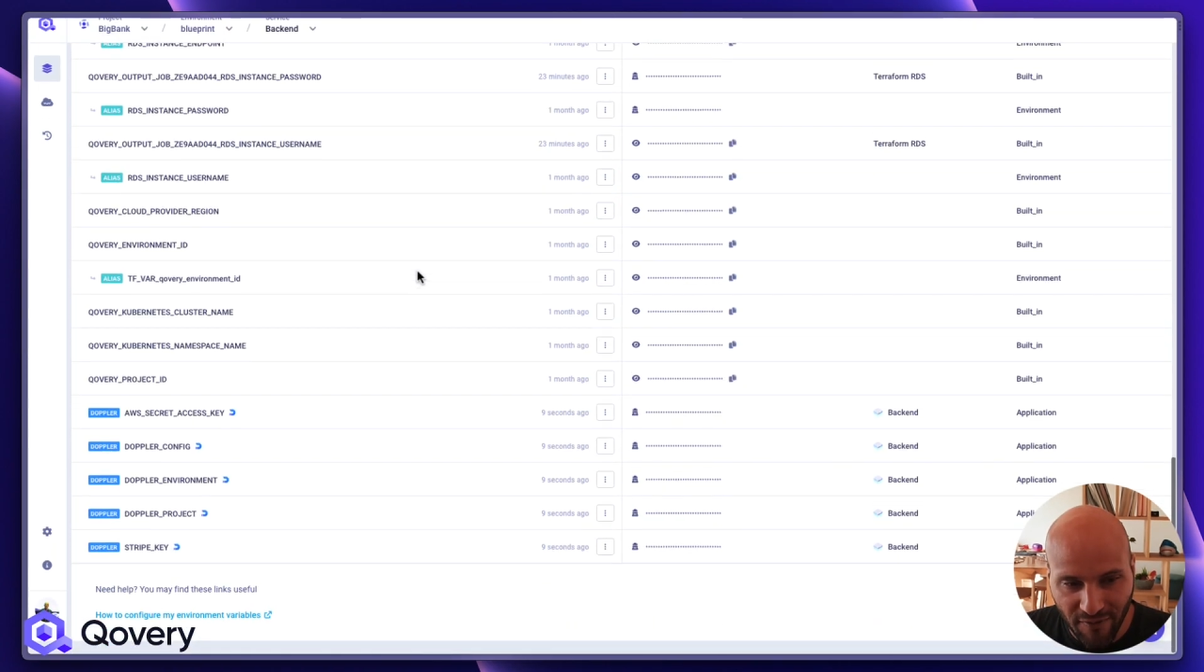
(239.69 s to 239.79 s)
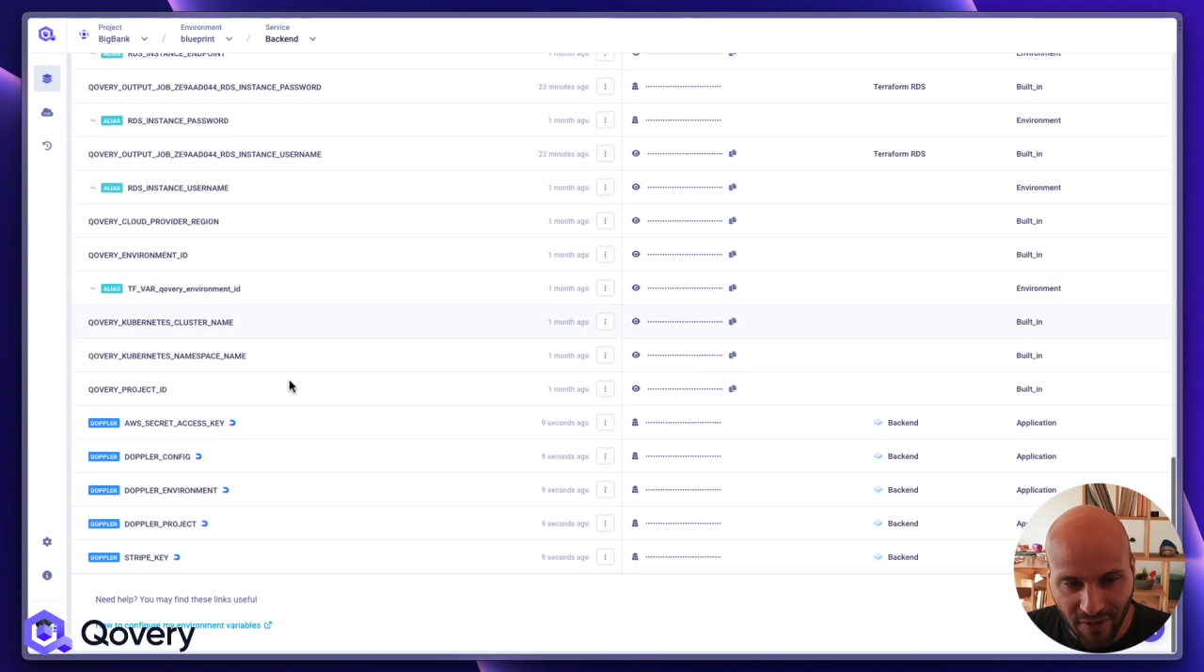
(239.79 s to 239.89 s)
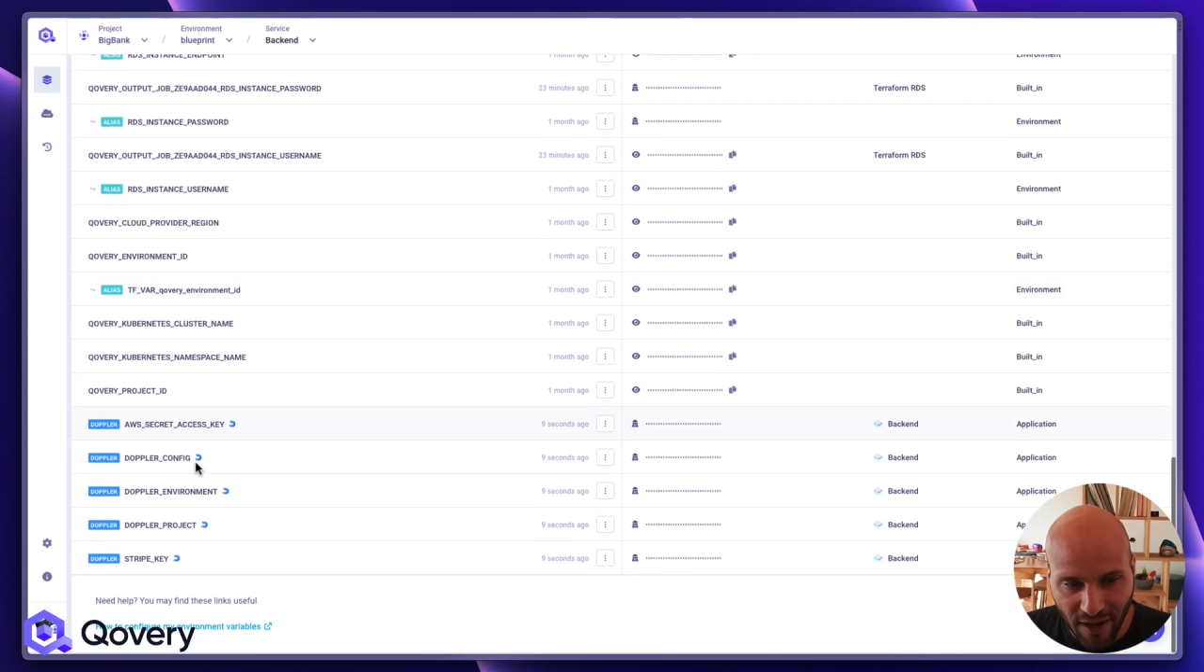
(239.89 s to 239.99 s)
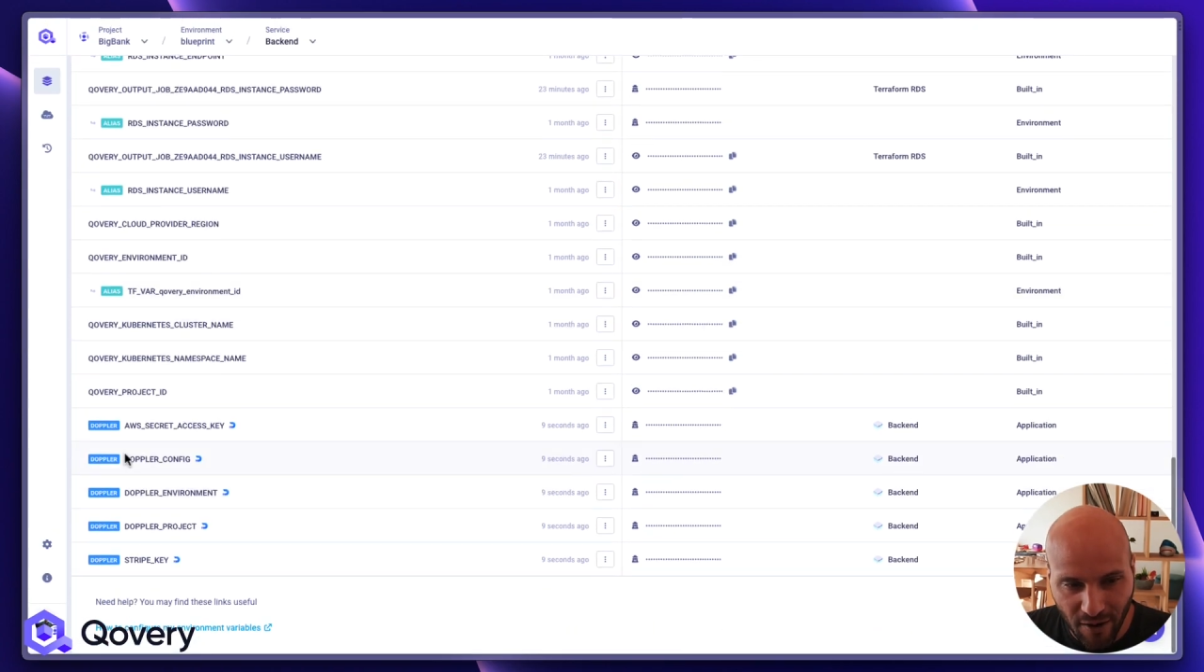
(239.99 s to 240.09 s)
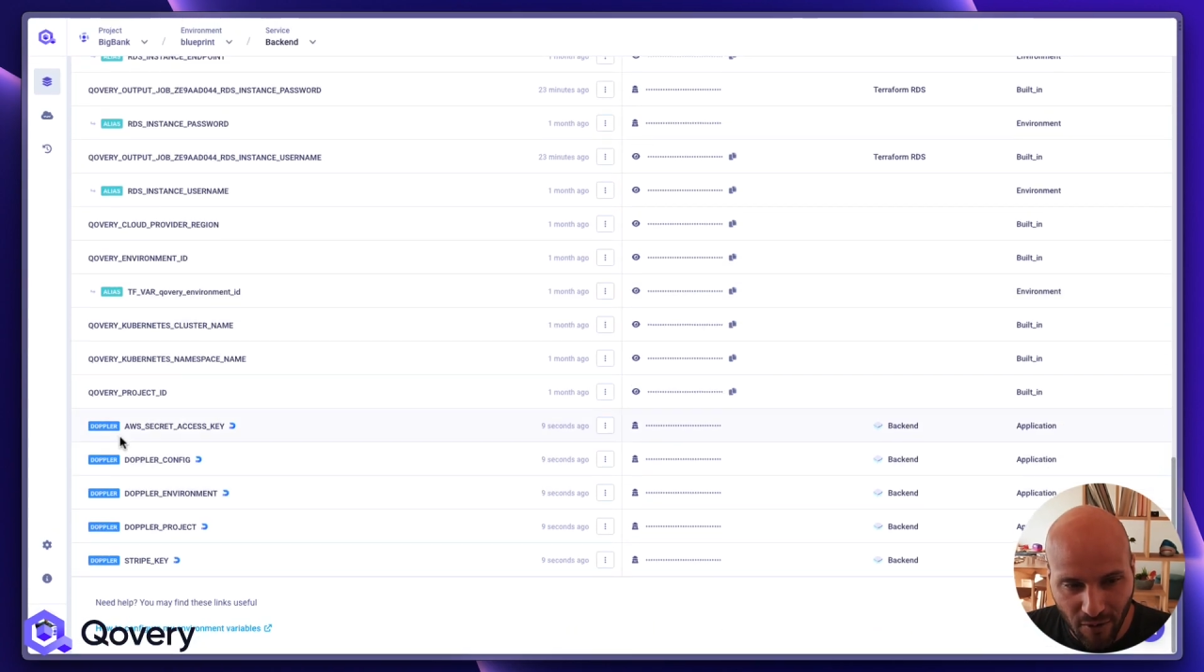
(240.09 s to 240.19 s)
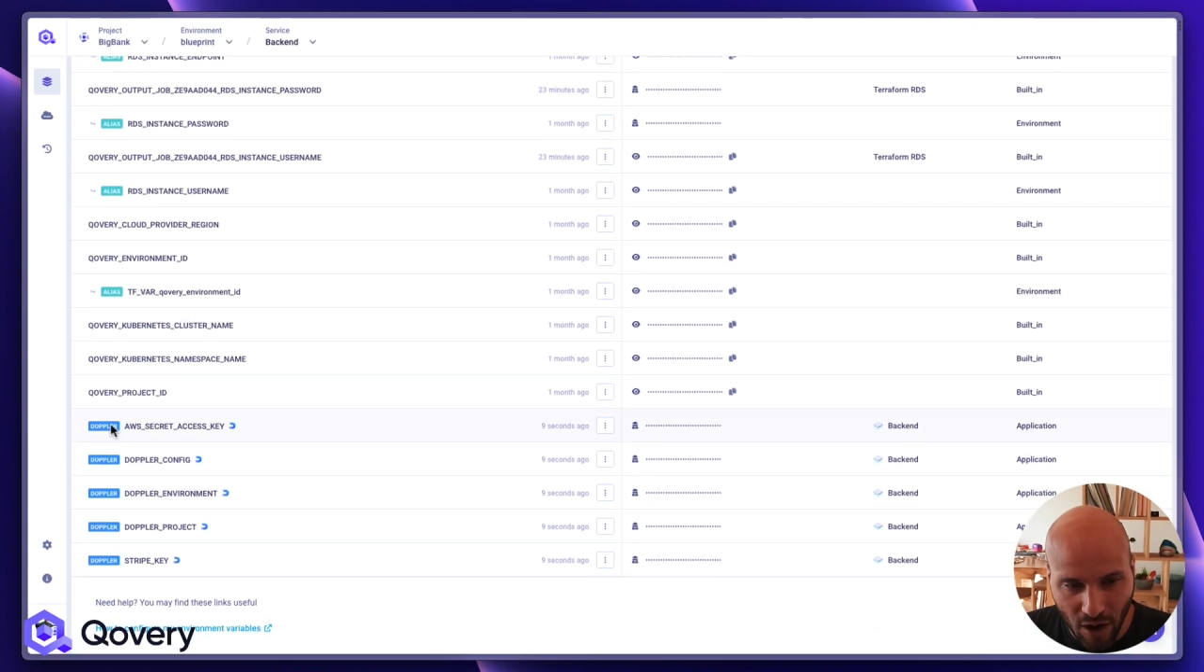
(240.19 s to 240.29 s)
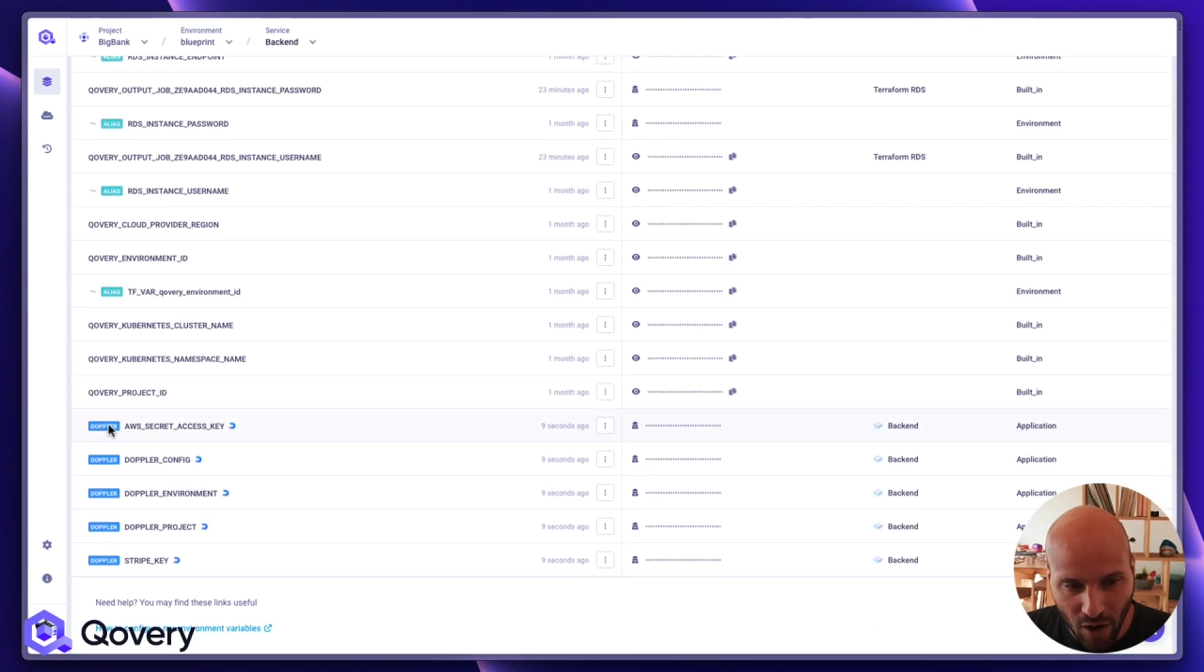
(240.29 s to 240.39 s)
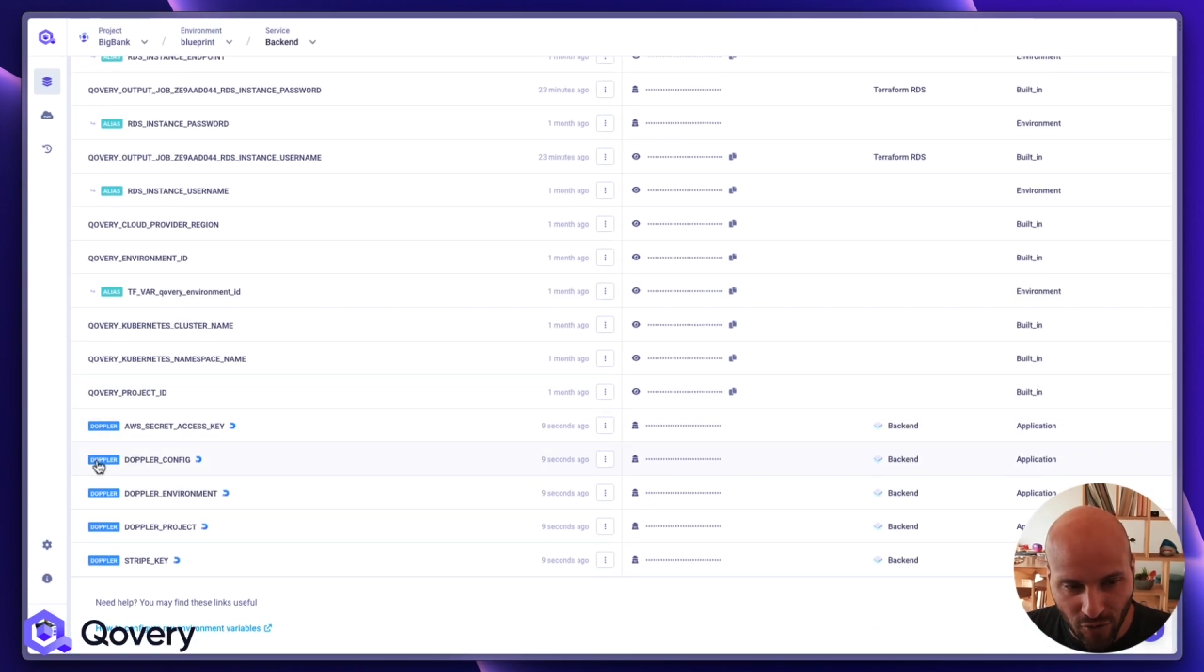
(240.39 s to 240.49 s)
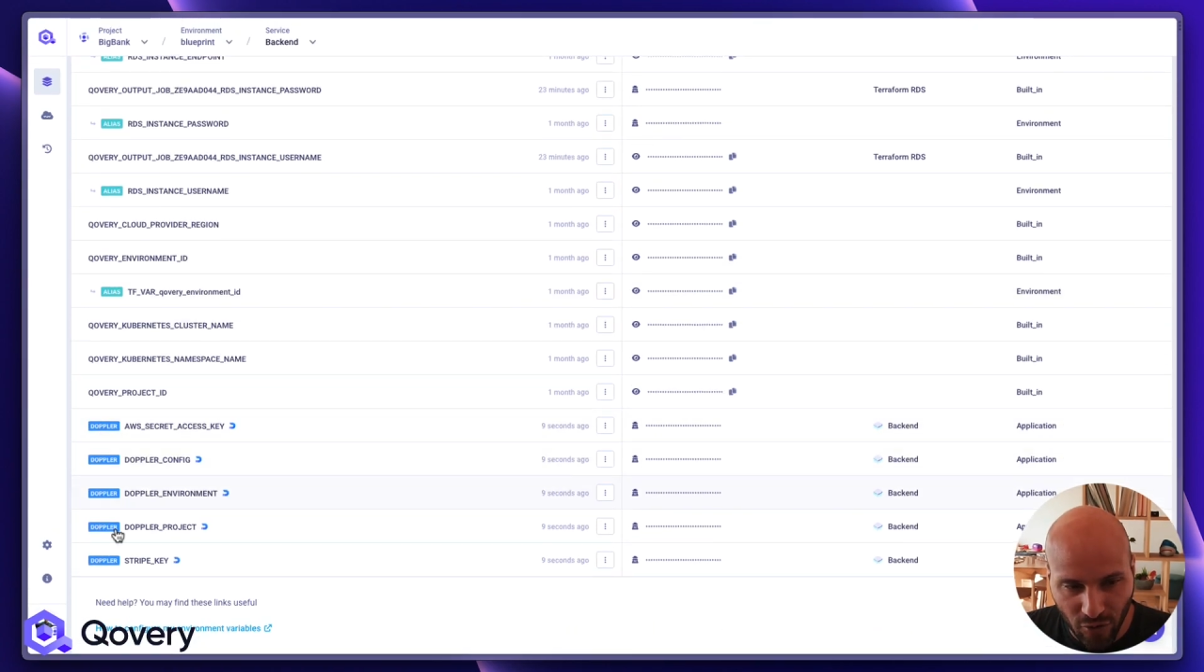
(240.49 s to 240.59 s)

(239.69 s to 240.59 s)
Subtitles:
now our